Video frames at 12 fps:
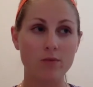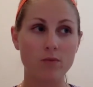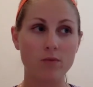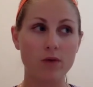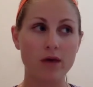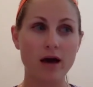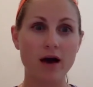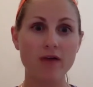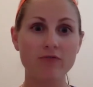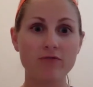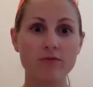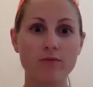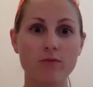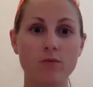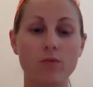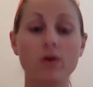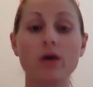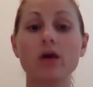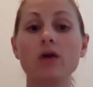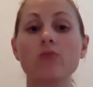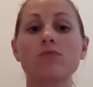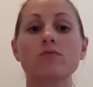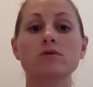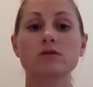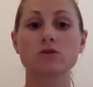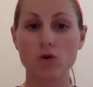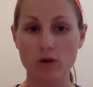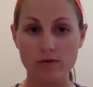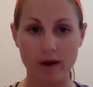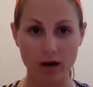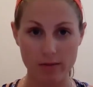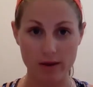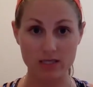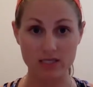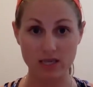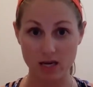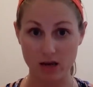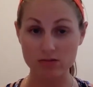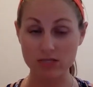we have, we totally recommend sending out